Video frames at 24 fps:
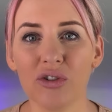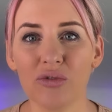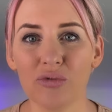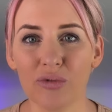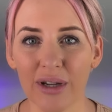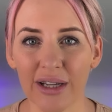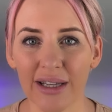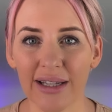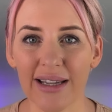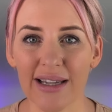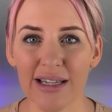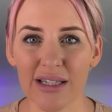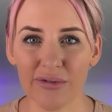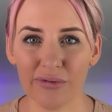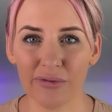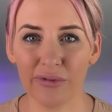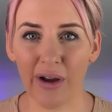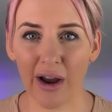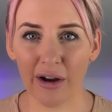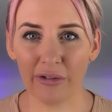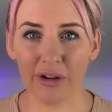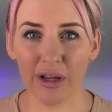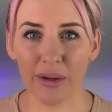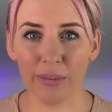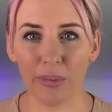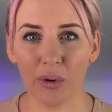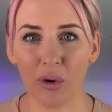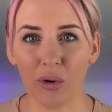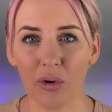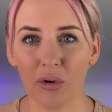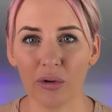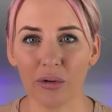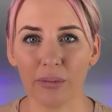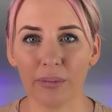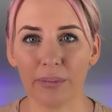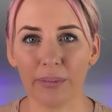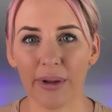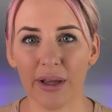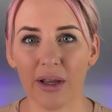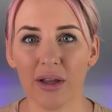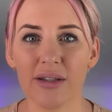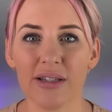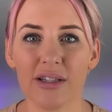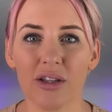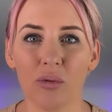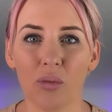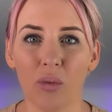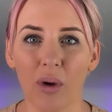really is very important
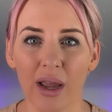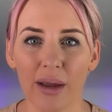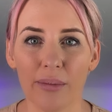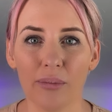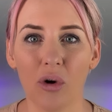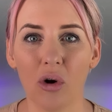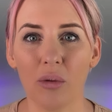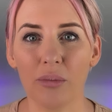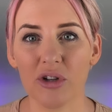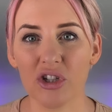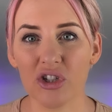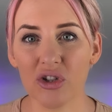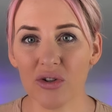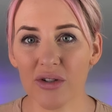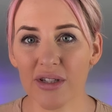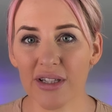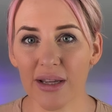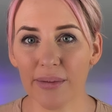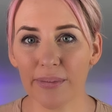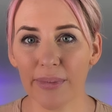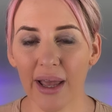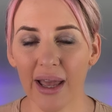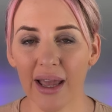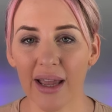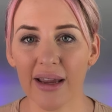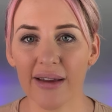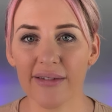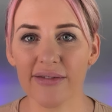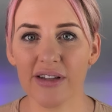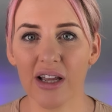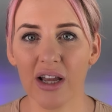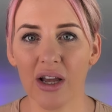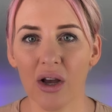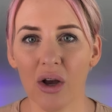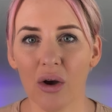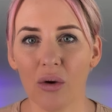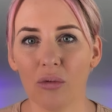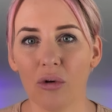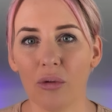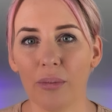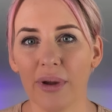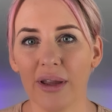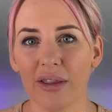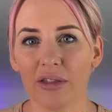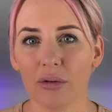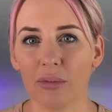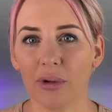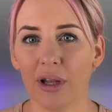because the way more mature skin behaves will
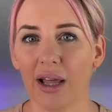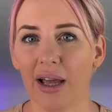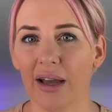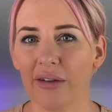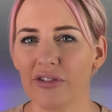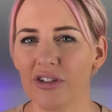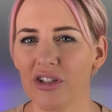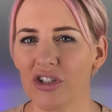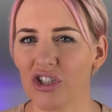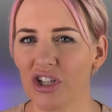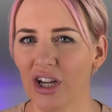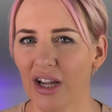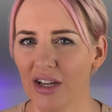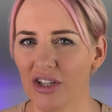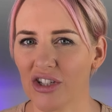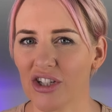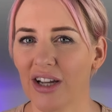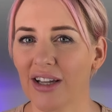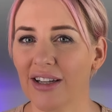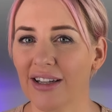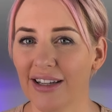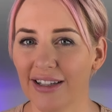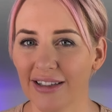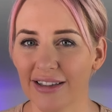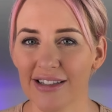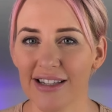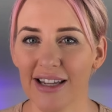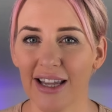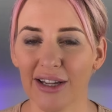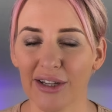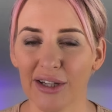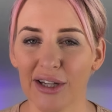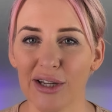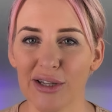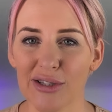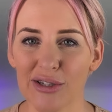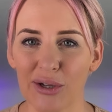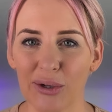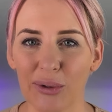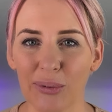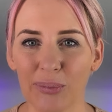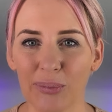mean that we'll have to change our needle technique too.